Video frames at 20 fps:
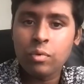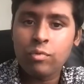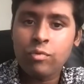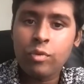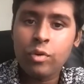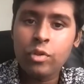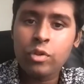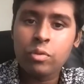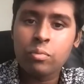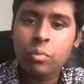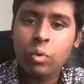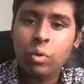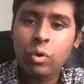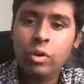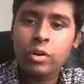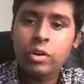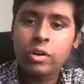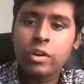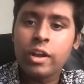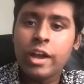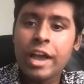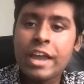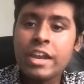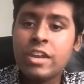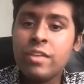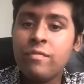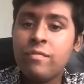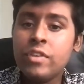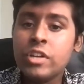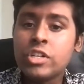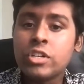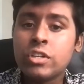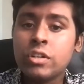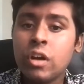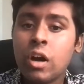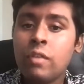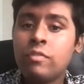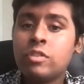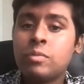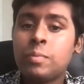Furthermore, a division
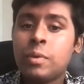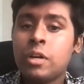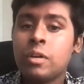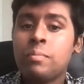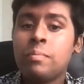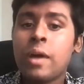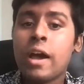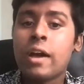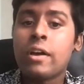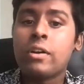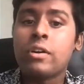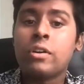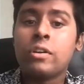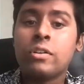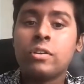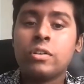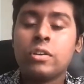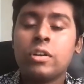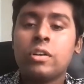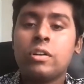of spirit matter,